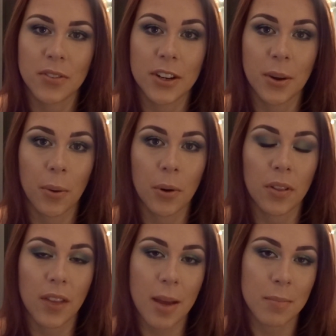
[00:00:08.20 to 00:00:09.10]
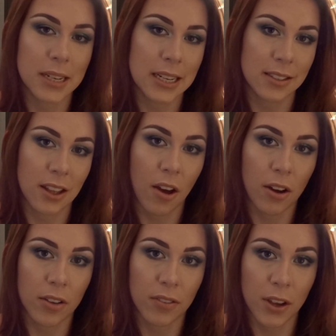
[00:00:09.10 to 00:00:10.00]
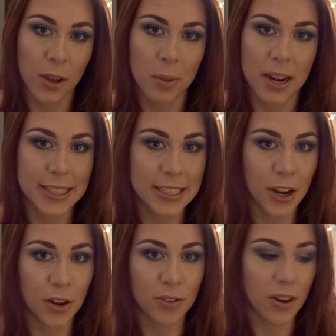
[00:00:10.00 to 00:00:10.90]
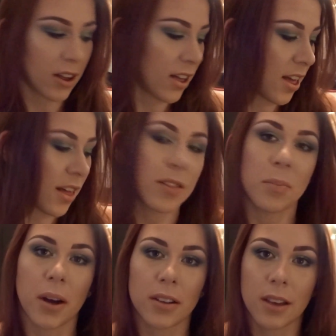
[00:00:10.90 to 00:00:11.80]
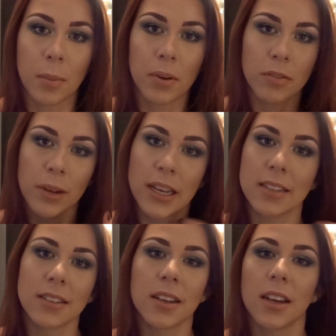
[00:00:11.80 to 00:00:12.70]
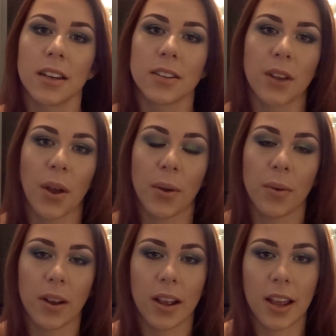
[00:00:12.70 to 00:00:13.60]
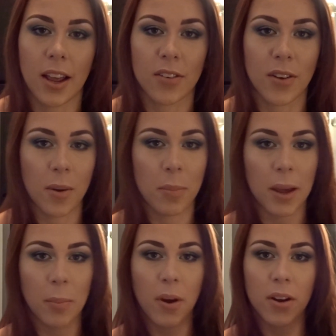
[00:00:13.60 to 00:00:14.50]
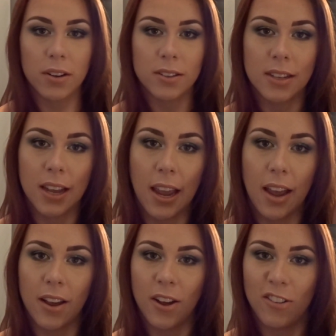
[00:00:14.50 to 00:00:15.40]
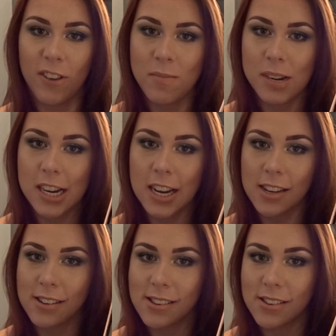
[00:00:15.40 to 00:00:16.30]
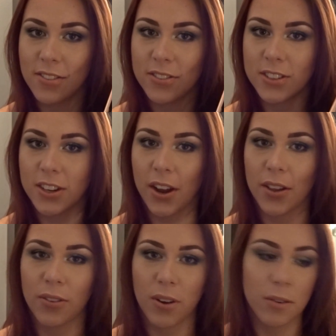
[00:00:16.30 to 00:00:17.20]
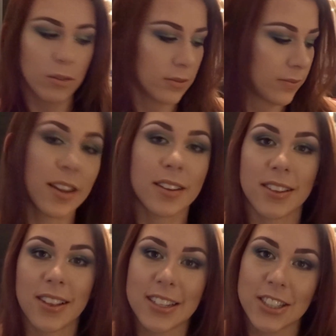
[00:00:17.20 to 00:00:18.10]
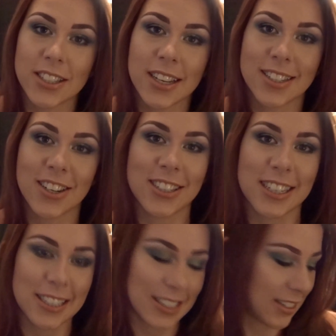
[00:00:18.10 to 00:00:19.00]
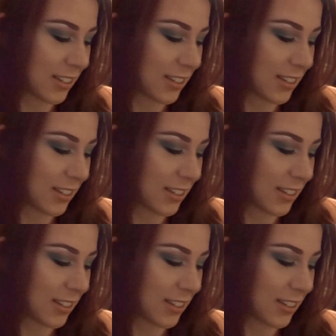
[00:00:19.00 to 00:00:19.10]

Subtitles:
video on the empties that I've accumulated over the past couple of weeks. So I've got a big box here of empties to go through. So let's just get started.